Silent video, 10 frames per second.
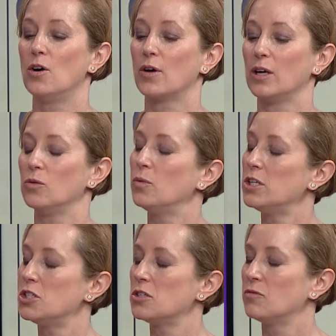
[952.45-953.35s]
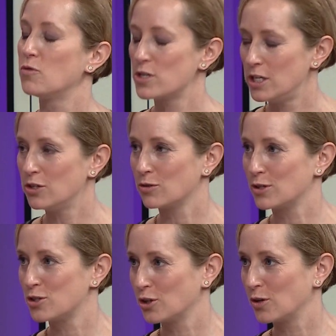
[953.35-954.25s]
Okay, which 14 year
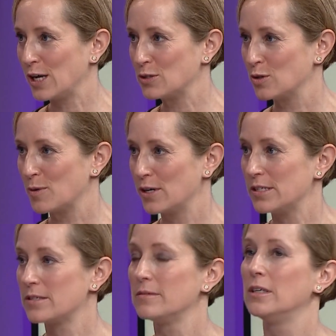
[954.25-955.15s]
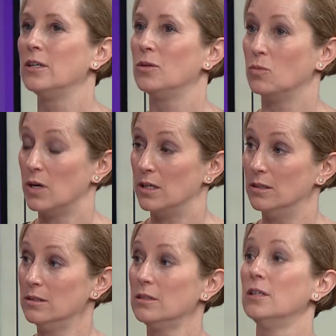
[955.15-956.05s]
olds should go to high school parties?
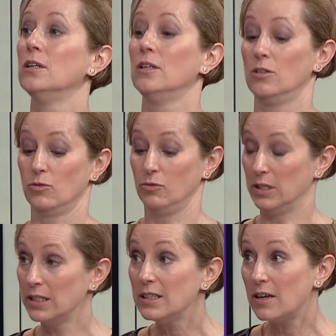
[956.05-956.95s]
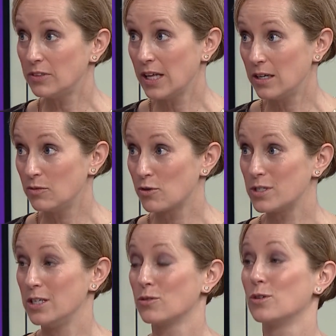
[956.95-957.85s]
Well, really level headed
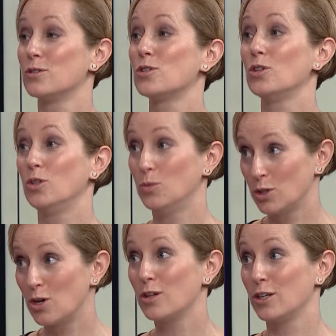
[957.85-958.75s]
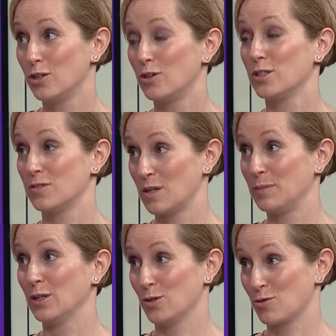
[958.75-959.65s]
14 year olds who will call an adult if
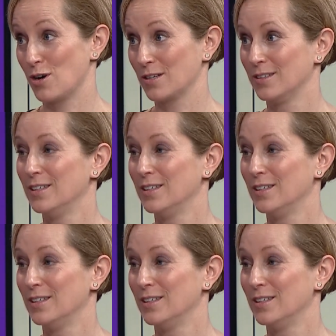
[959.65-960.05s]
something goes wrong.